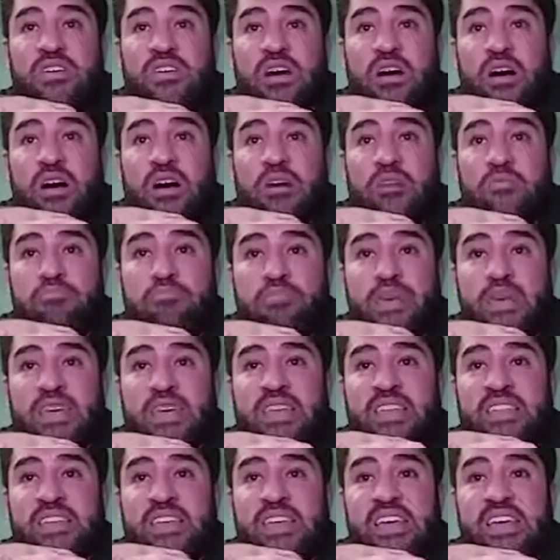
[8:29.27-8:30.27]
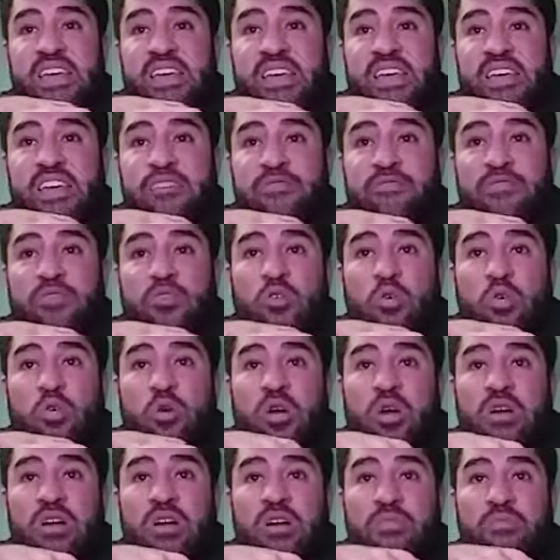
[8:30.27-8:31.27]
um,
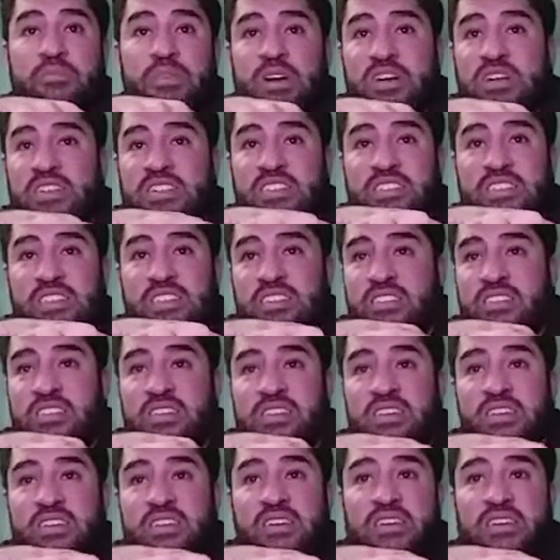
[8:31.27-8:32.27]
PDE4. I'm not going to say the thing.